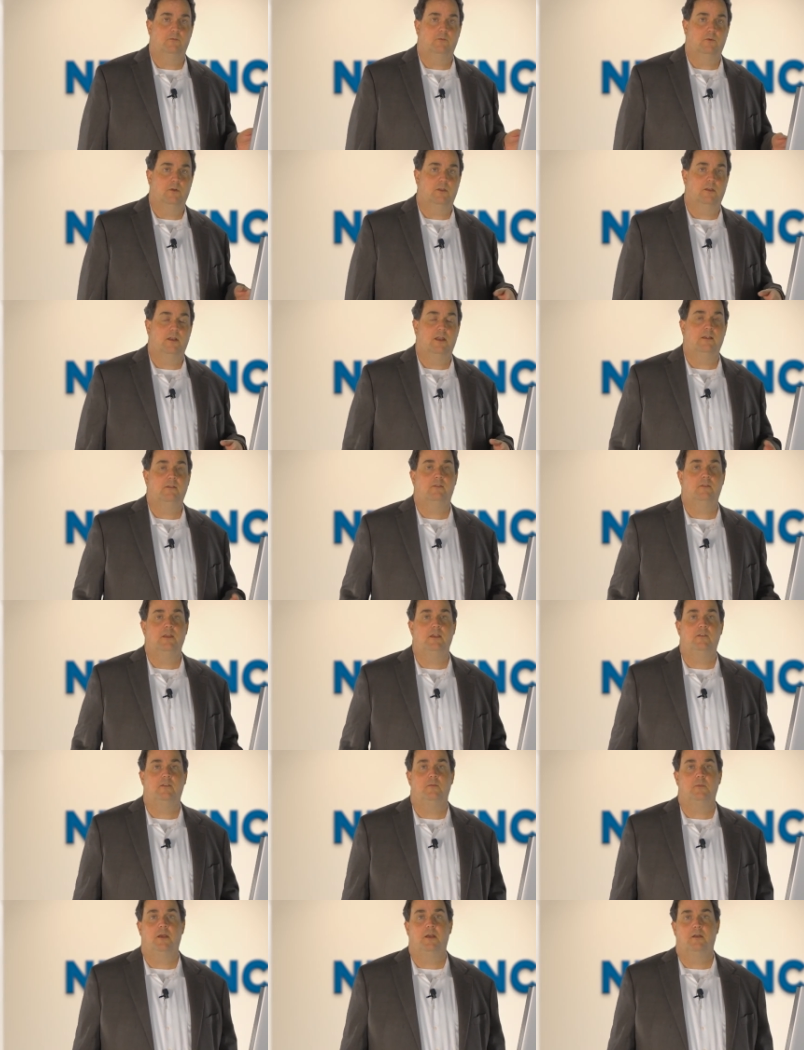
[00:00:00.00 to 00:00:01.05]
One of the nice
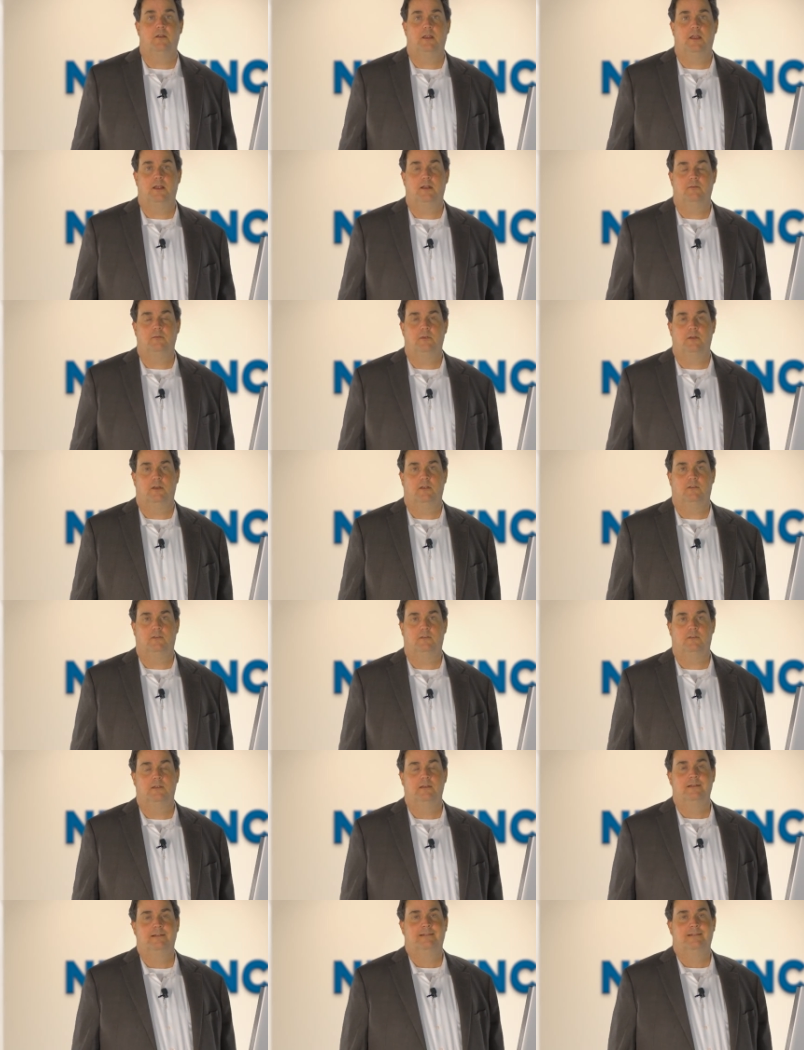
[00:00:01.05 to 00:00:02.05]
things about AWS